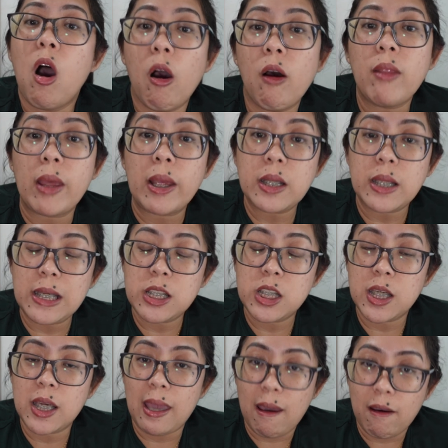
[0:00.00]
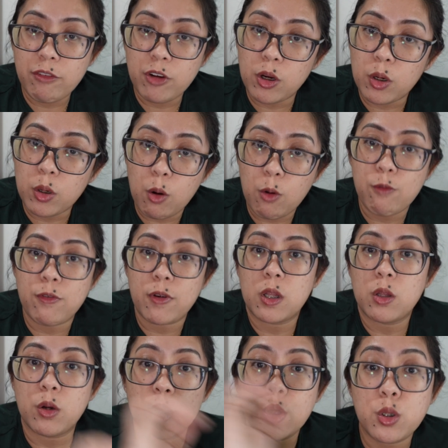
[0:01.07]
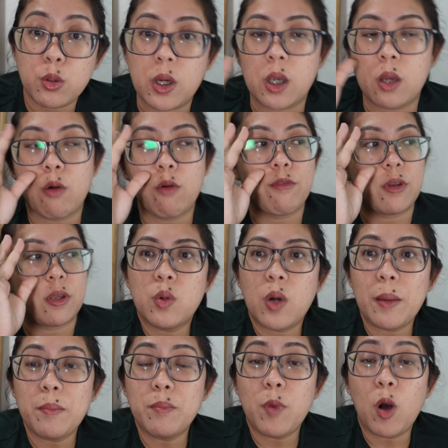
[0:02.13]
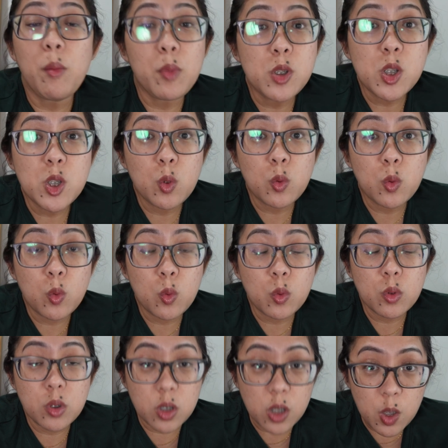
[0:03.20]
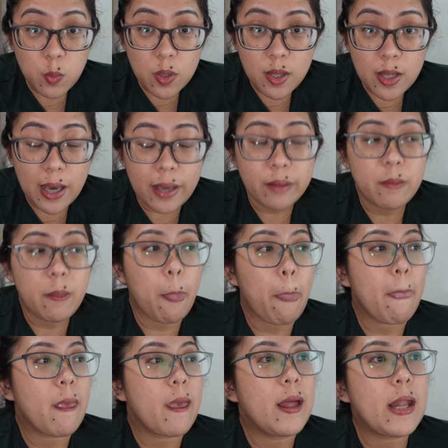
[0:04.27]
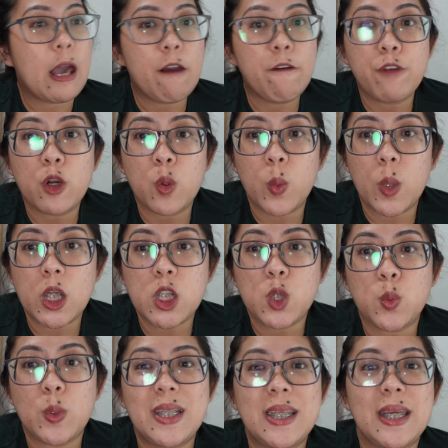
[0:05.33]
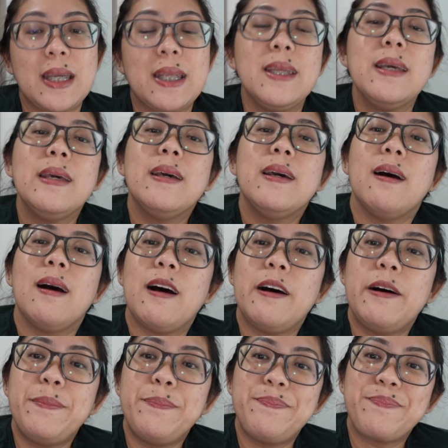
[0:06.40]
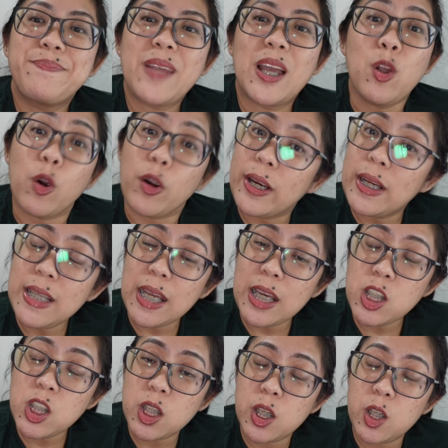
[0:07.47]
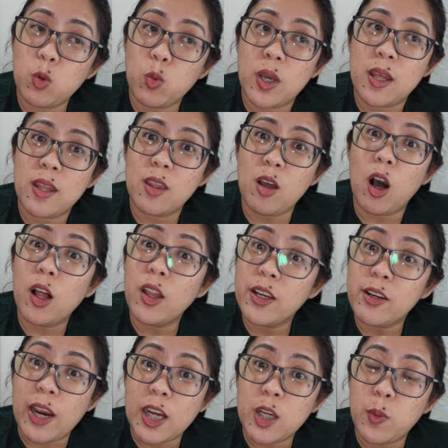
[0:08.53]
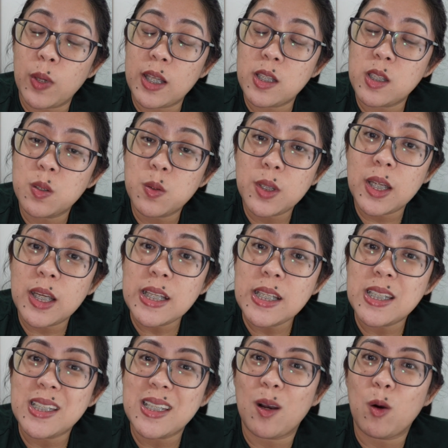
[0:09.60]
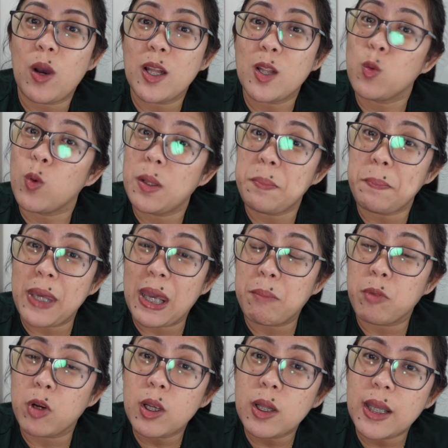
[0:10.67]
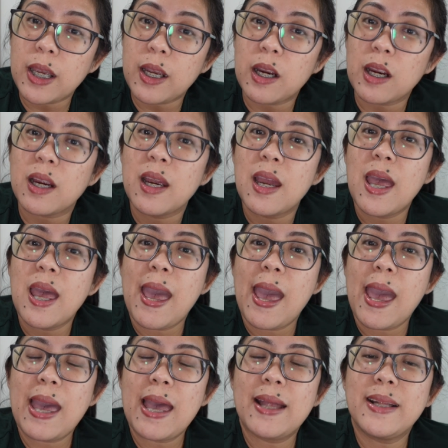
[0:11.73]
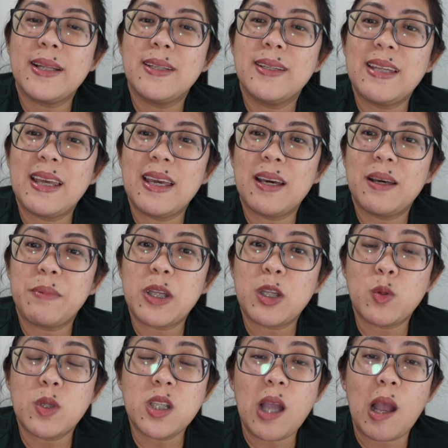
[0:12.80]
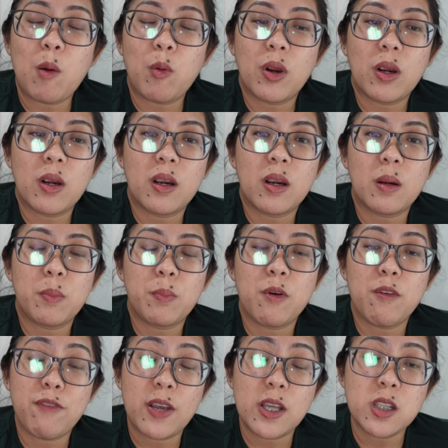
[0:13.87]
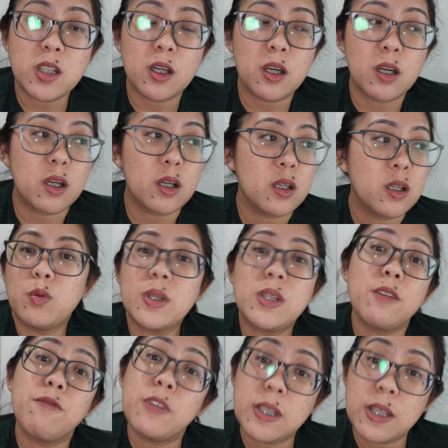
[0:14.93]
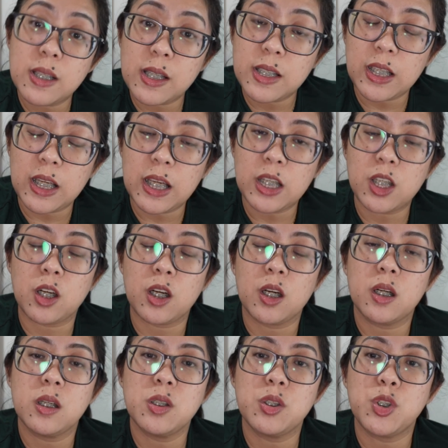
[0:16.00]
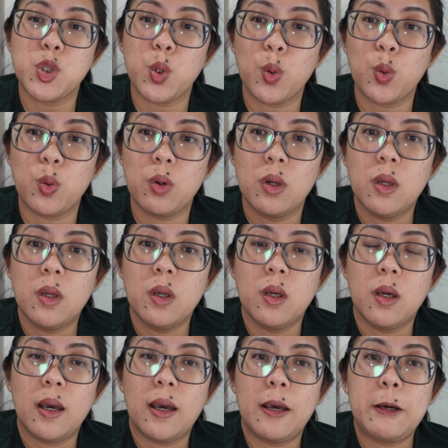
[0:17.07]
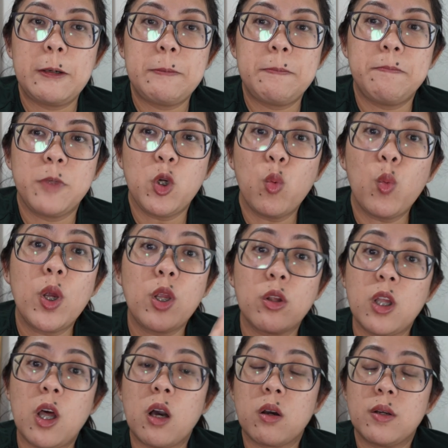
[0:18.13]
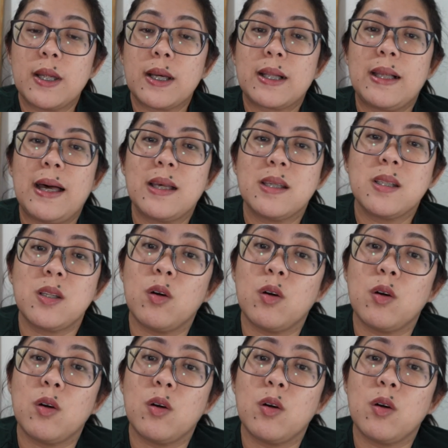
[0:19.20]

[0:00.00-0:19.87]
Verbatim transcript: online teaching after COVID or during COVID. So I'm almost done with that and after which we did um, an orientation with all the graduate students at 1 p.m. earlier, and um, it was our professor who was a facilitator. So, um, yung 1 o'clock ko na class,